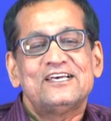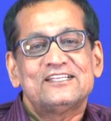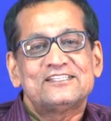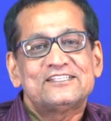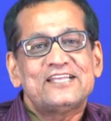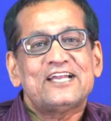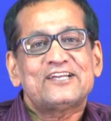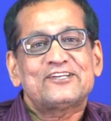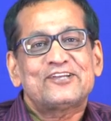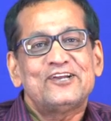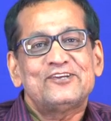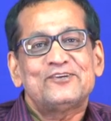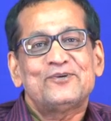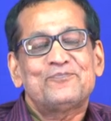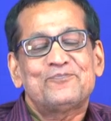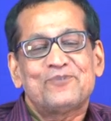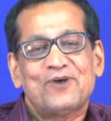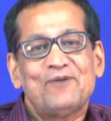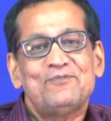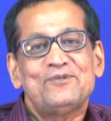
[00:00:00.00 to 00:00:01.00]
that kind
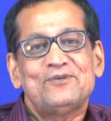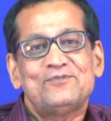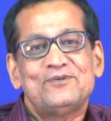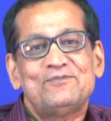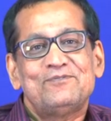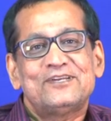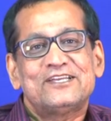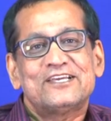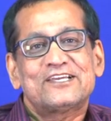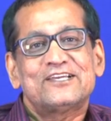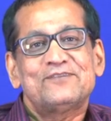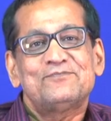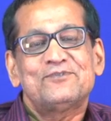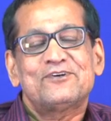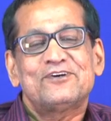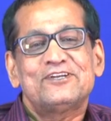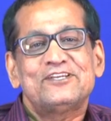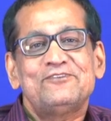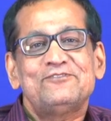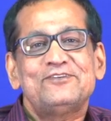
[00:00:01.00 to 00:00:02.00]
of problem will be taken,
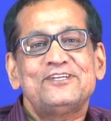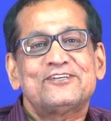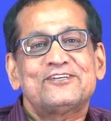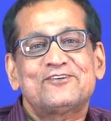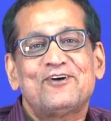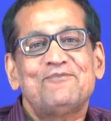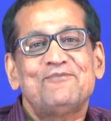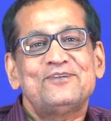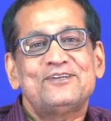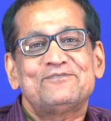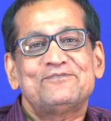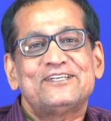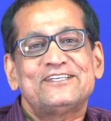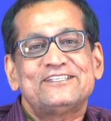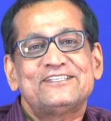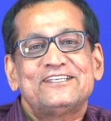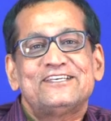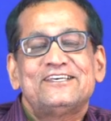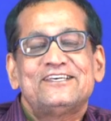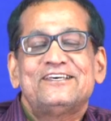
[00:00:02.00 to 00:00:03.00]
because unit commitment
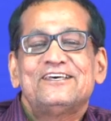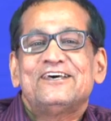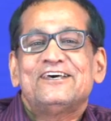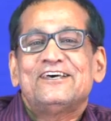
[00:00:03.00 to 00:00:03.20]
is a